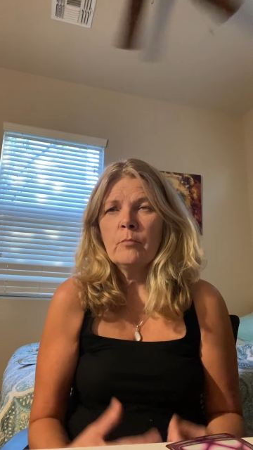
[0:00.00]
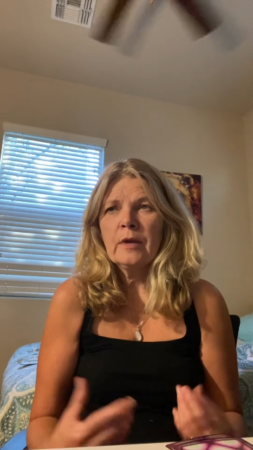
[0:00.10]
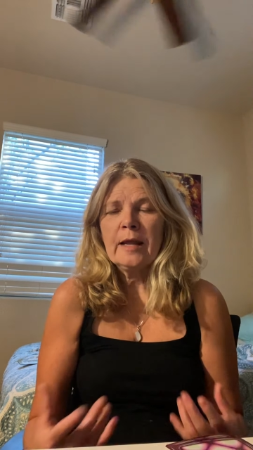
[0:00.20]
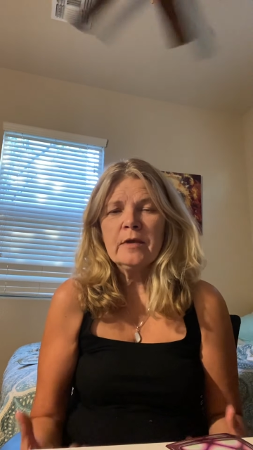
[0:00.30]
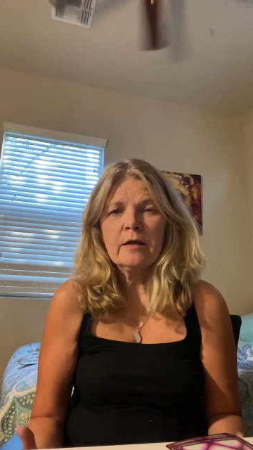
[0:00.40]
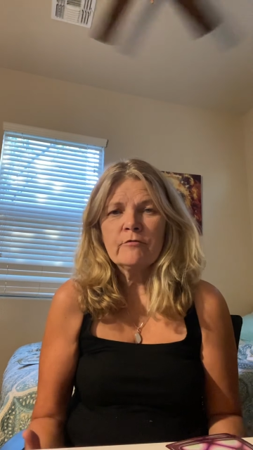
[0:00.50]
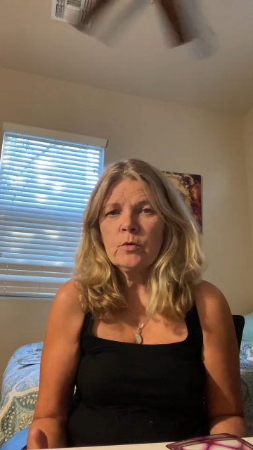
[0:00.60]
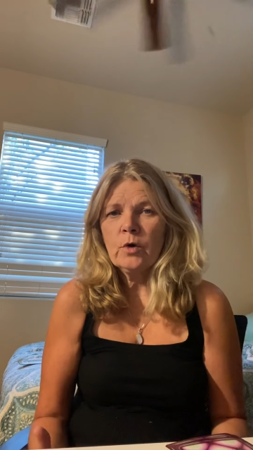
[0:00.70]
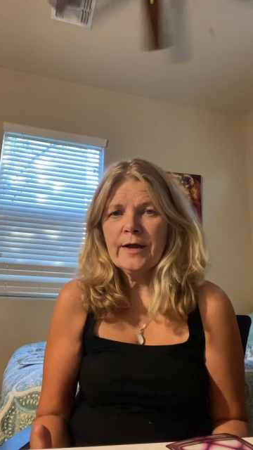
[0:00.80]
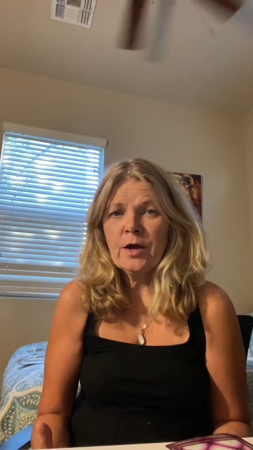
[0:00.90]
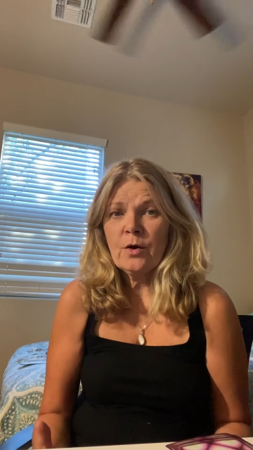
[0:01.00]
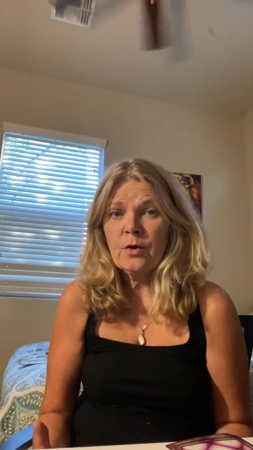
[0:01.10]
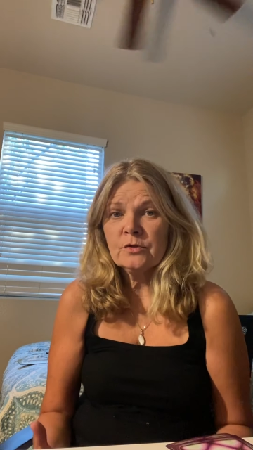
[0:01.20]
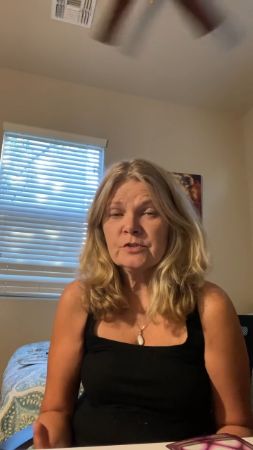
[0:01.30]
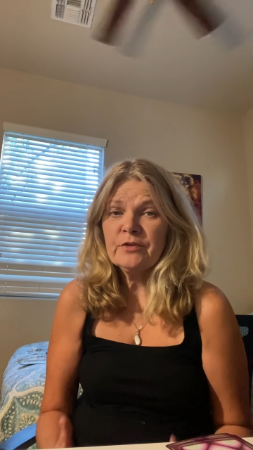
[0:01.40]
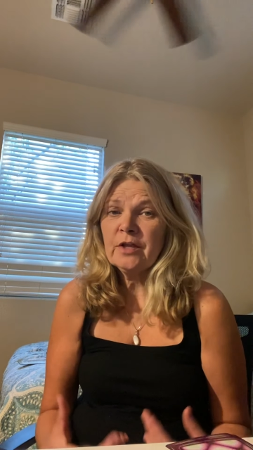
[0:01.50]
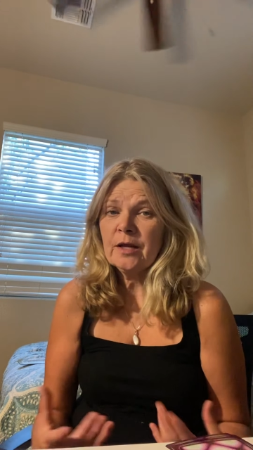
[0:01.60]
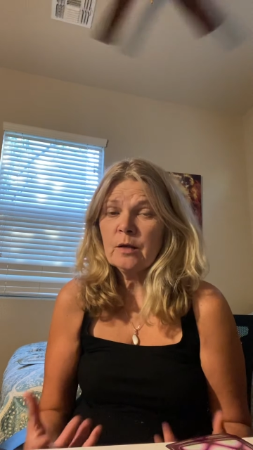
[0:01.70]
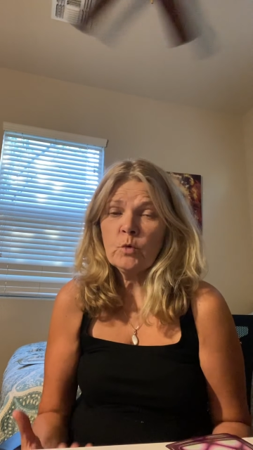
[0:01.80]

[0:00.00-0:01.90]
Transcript: blaming everyone else, feeling